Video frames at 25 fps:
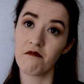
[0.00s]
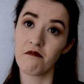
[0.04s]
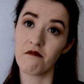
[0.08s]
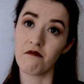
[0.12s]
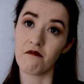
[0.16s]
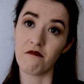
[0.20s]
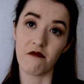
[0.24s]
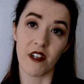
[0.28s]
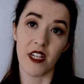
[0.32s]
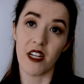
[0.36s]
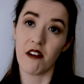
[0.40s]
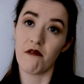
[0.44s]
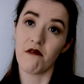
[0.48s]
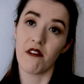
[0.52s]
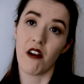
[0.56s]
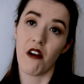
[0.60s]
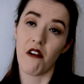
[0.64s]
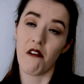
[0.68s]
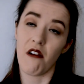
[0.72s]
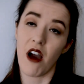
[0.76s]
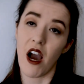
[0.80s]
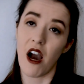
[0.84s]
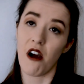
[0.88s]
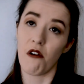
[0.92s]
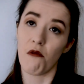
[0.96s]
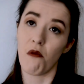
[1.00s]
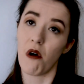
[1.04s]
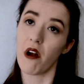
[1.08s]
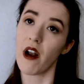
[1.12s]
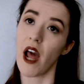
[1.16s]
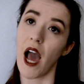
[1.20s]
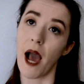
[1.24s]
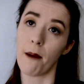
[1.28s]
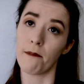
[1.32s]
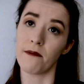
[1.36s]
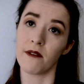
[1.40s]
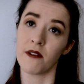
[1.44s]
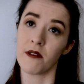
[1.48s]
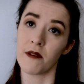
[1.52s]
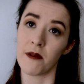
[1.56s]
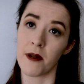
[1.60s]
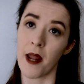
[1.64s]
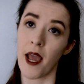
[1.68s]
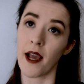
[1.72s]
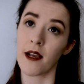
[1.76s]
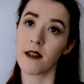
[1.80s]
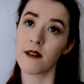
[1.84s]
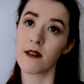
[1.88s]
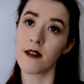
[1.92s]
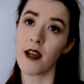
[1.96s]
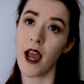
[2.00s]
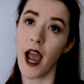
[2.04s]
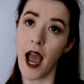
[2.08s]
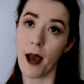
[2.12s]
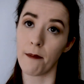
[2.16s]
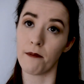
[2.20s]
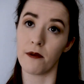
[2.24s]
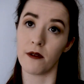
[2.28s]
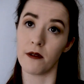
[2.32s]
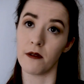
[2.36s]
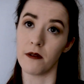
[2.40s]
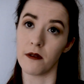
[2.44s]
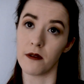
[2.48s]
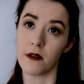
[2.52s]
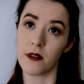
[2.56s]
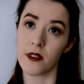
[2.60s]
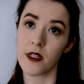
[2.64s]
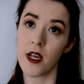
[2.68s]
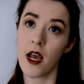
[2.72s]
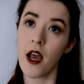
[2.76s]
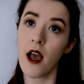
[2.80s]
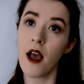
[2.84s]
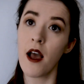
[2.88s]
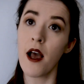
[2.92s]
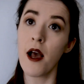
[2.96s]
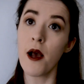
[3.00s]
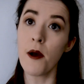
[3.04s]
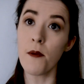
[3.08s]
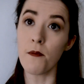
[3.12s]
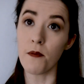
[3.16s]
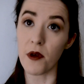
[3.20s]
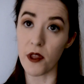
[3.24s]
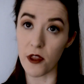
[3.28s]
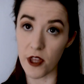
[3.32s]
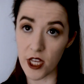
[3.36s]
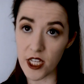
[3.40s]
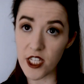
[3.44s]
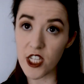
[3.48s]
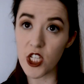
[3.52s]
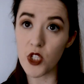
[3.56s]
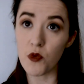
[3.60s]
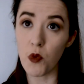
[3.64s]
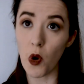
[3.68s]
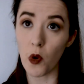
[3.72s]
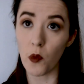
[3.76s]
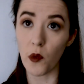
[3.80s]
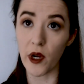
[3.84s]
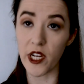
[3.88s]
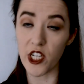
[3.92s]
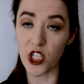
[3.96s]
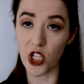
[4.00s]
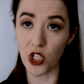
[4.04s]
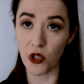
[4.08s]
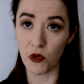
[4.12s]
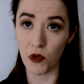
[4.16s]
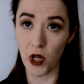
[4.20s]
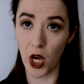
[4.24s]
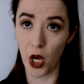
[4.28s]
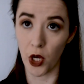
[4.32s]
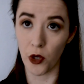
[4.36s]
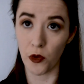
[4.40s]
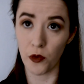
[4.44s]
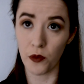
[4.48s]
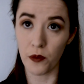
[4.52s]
We don't know how what happens next happens, but this is what we do know.